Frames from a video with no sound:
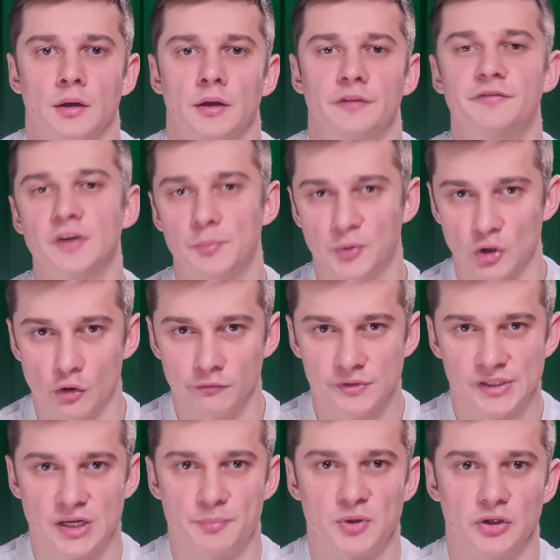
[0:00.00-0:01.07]
If approved,
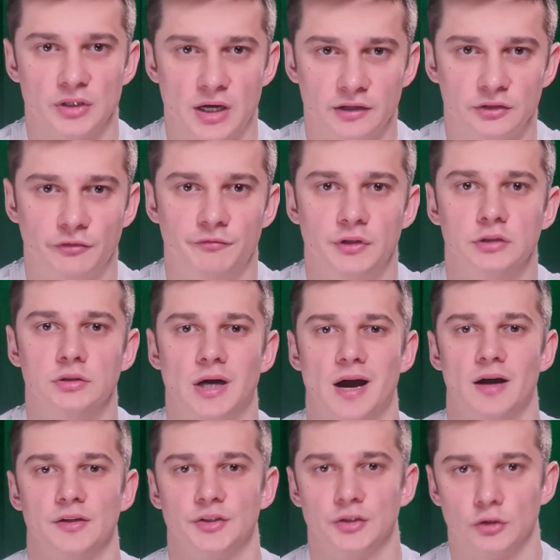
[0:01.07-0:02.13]
the product will
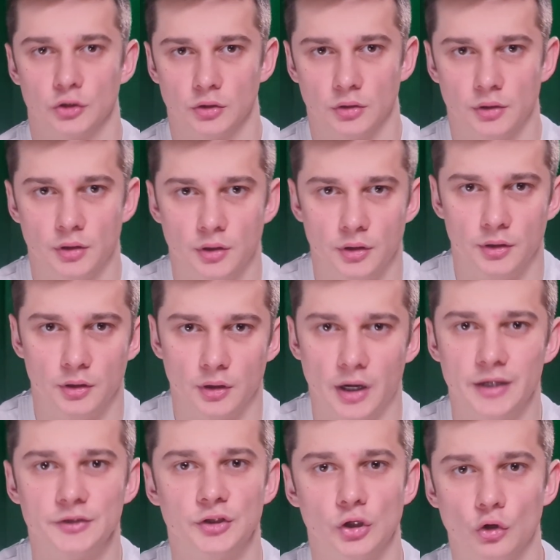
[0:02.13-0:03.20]

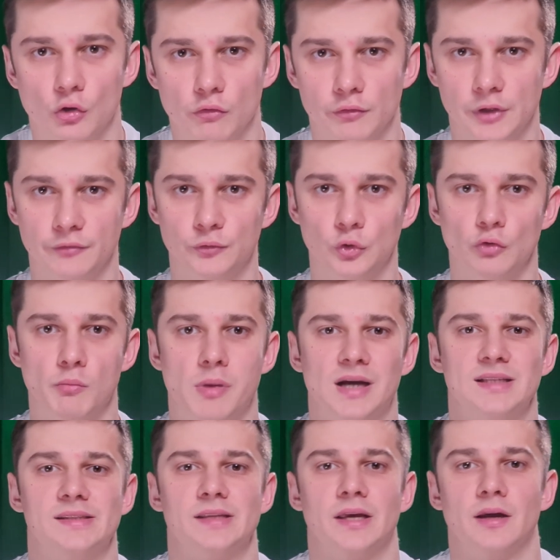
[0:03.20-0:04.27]
undergo review
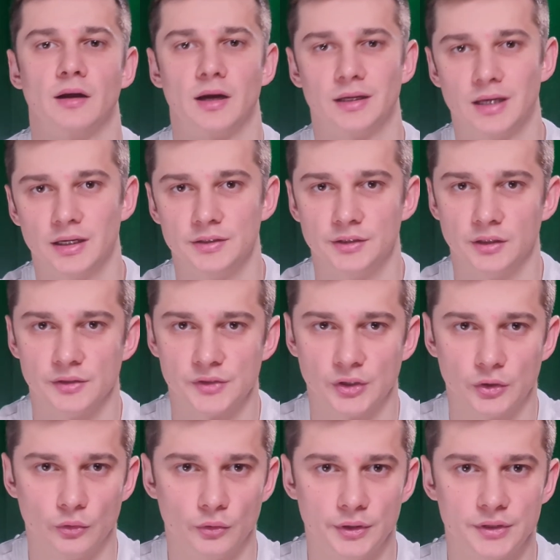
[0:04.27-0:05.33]
by the Canadian
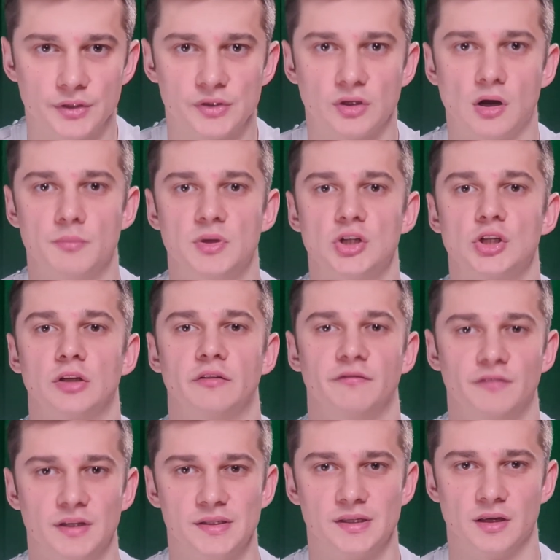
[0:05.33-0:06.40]
Securities
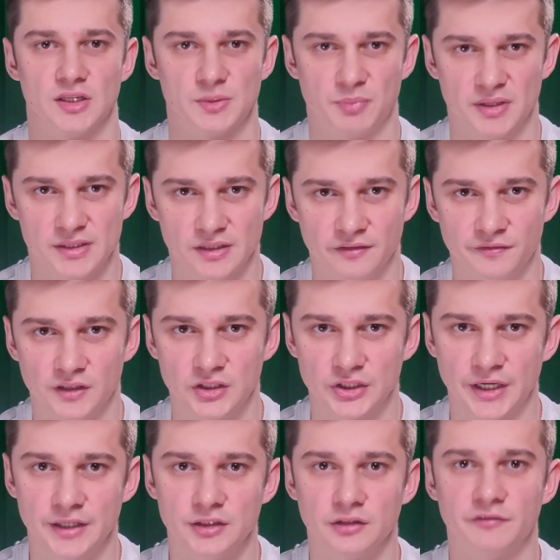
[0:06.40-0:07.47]
Commission with specific
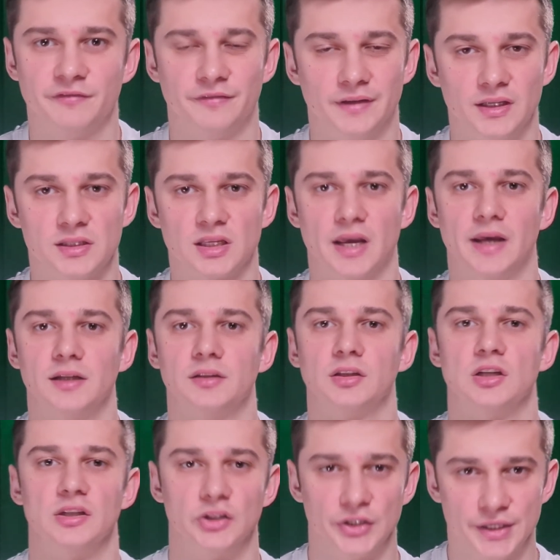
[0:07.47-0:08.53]
trading fees and
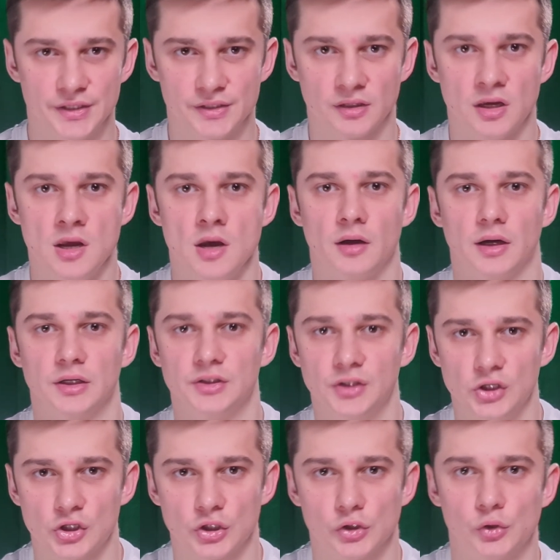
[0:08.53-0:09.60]
risk
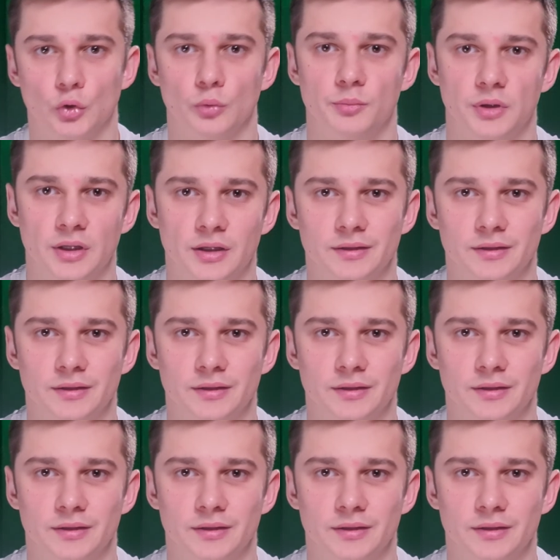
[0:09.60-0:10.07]
conditions to be